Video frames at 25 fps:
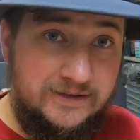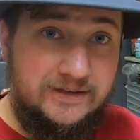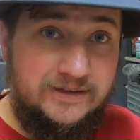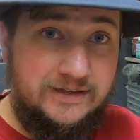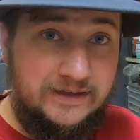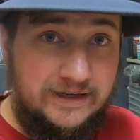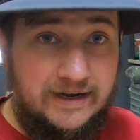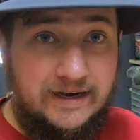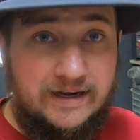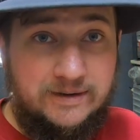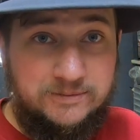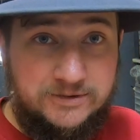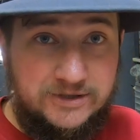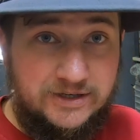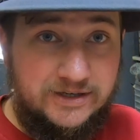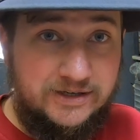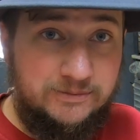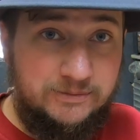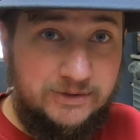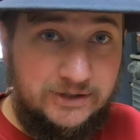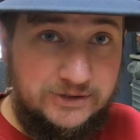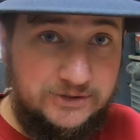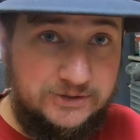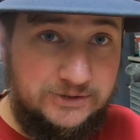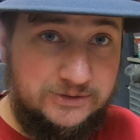Yeah, I'm talking
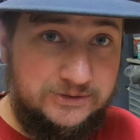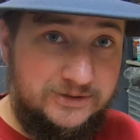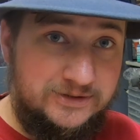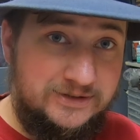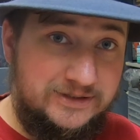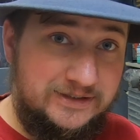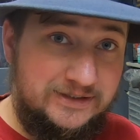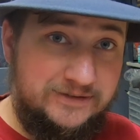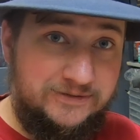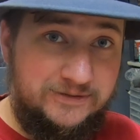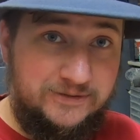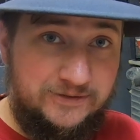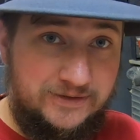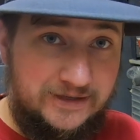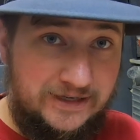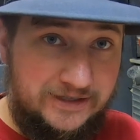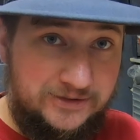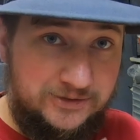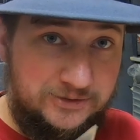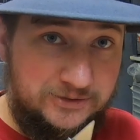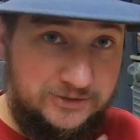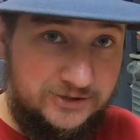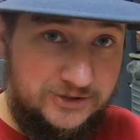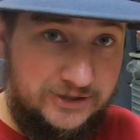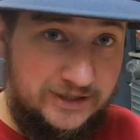about you, Steve. You've got
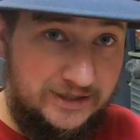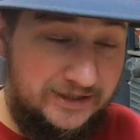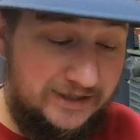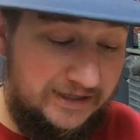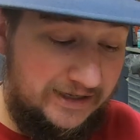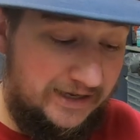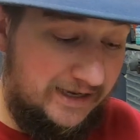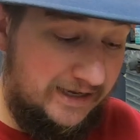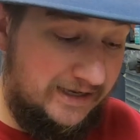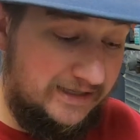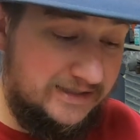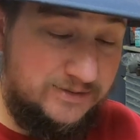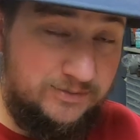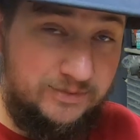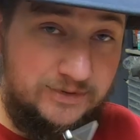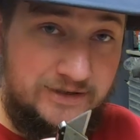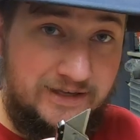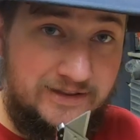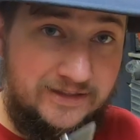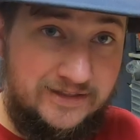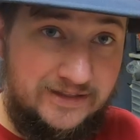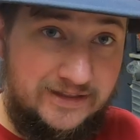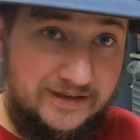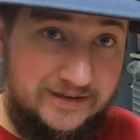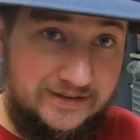those shaky hands, but
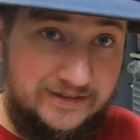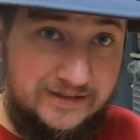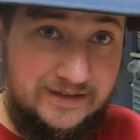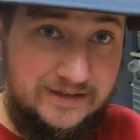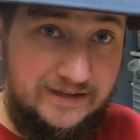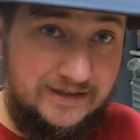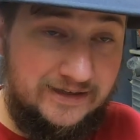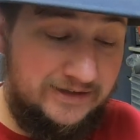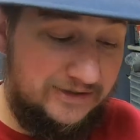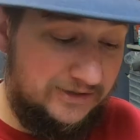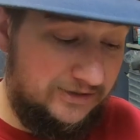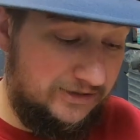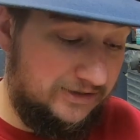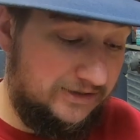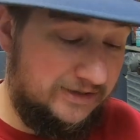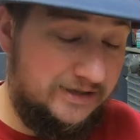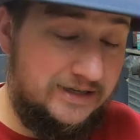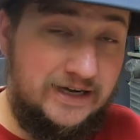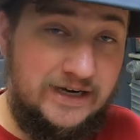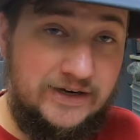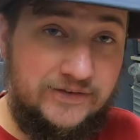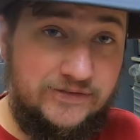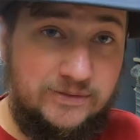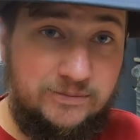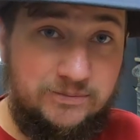I think they are
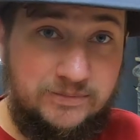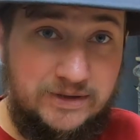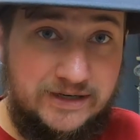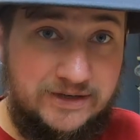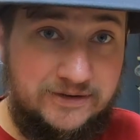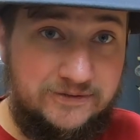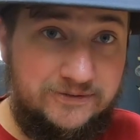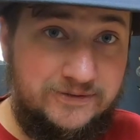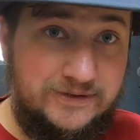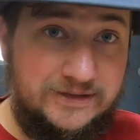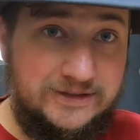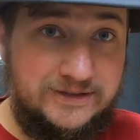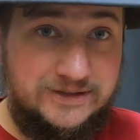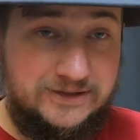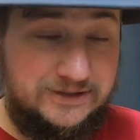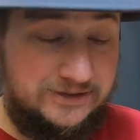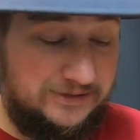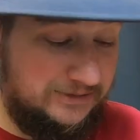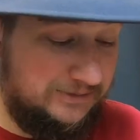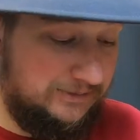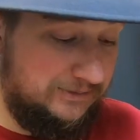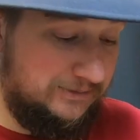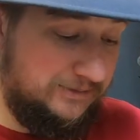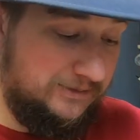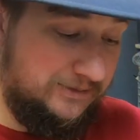kind of a benefit to
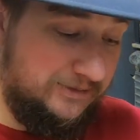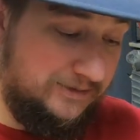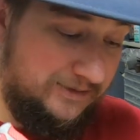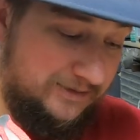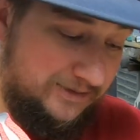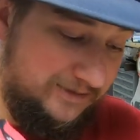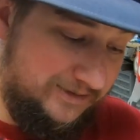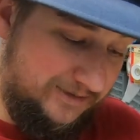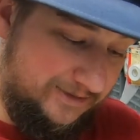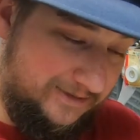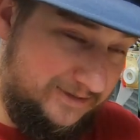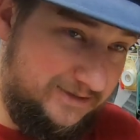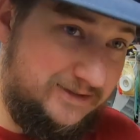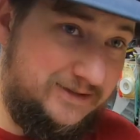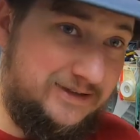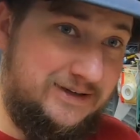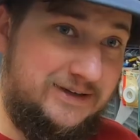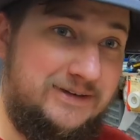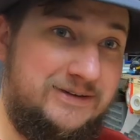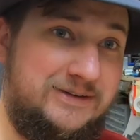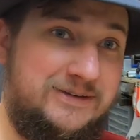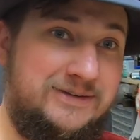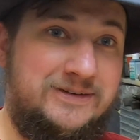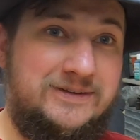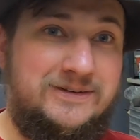you.
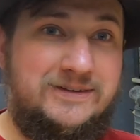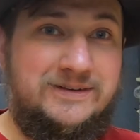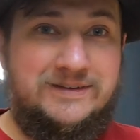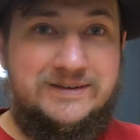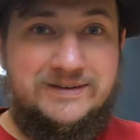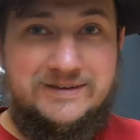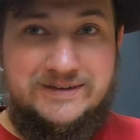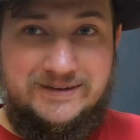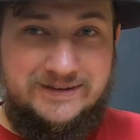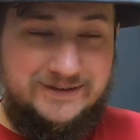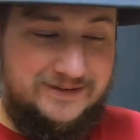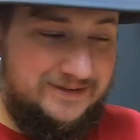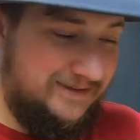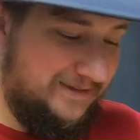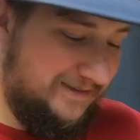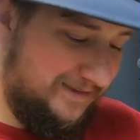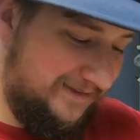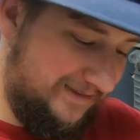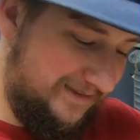So, like a ninja.